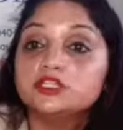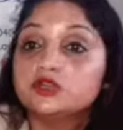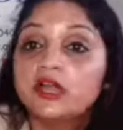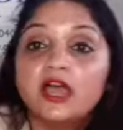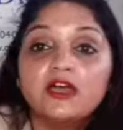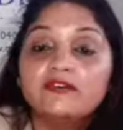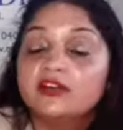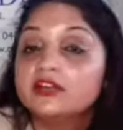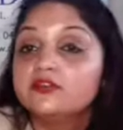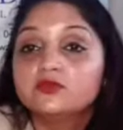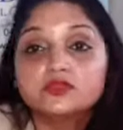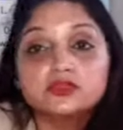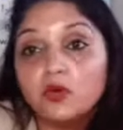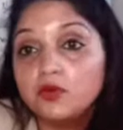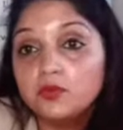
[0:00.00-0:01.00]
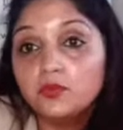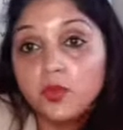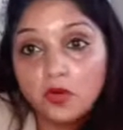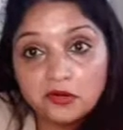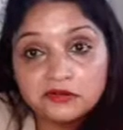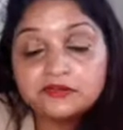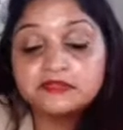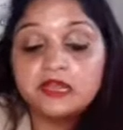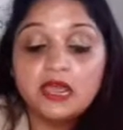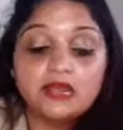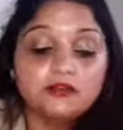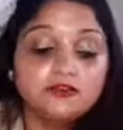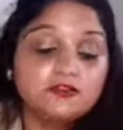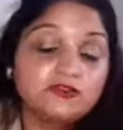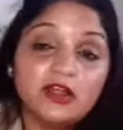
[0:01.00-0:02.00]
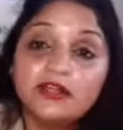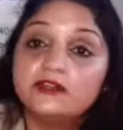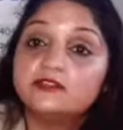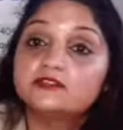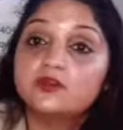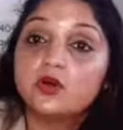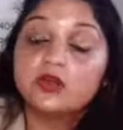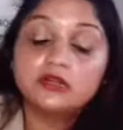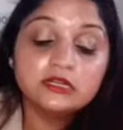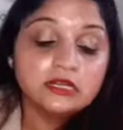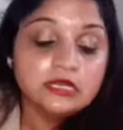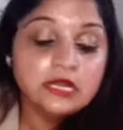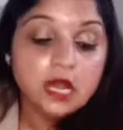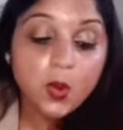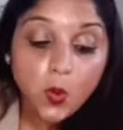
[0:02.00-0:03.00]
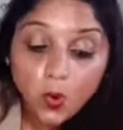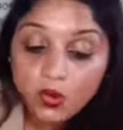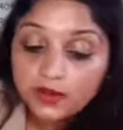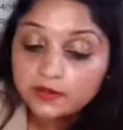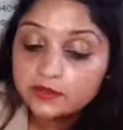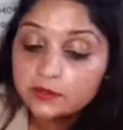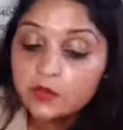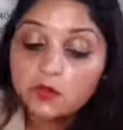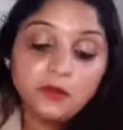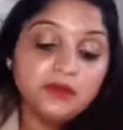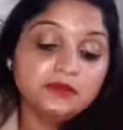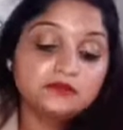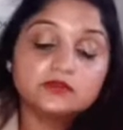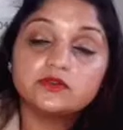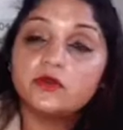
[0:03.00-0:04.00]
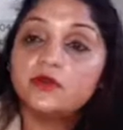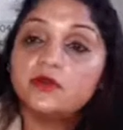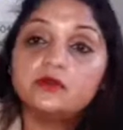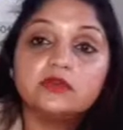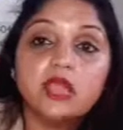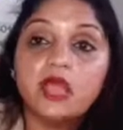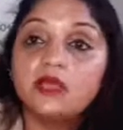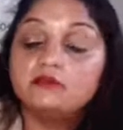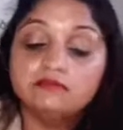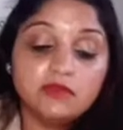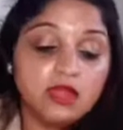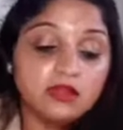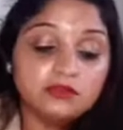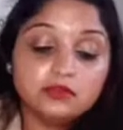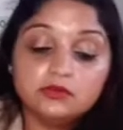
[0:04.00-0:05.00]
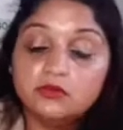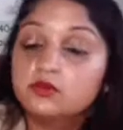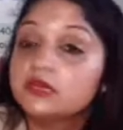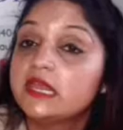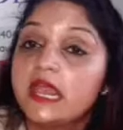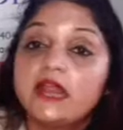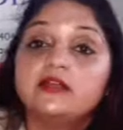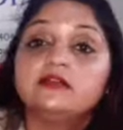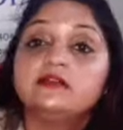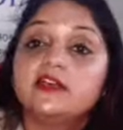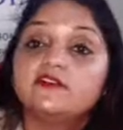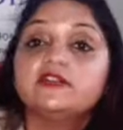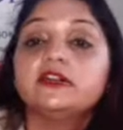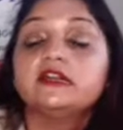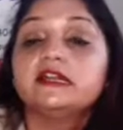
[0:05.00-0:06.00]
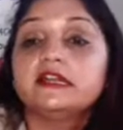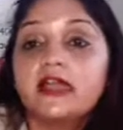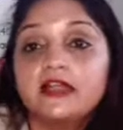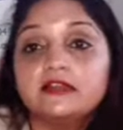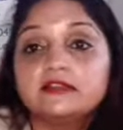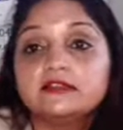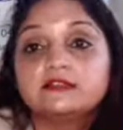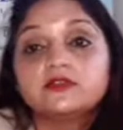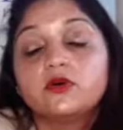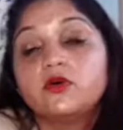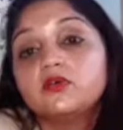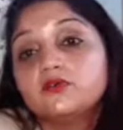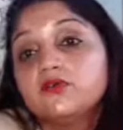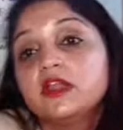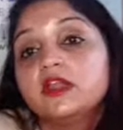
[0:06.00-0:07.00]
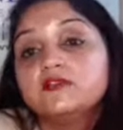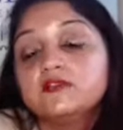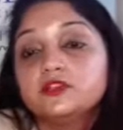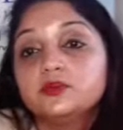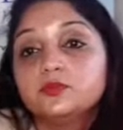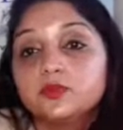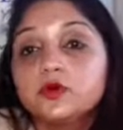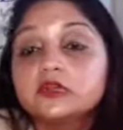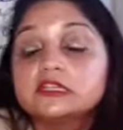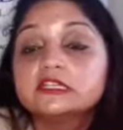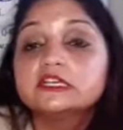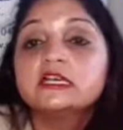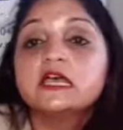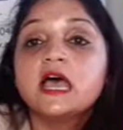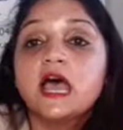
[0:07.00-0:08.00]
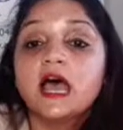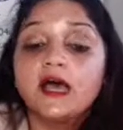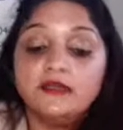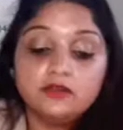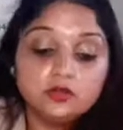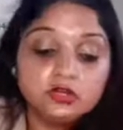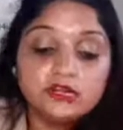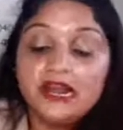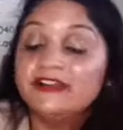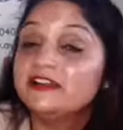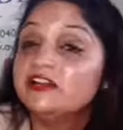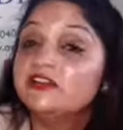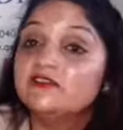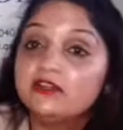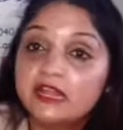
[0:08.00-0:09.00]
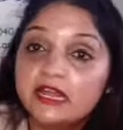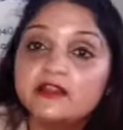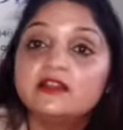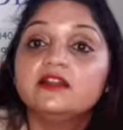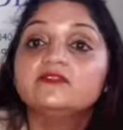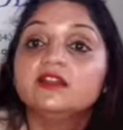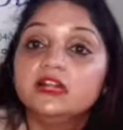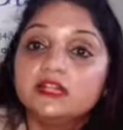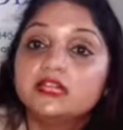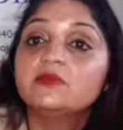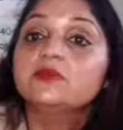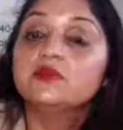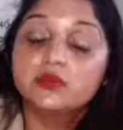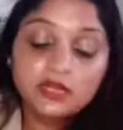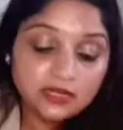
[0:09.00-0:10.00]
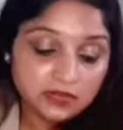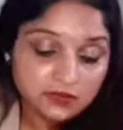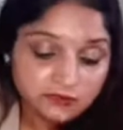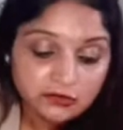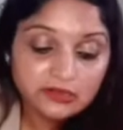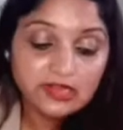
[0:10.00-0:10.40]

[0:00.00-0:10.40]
and July when it was all paused, and your flight is on hold at the moment. So yeah, you can definitely tell us or wherever you booked your tentative date, and we'll keep looking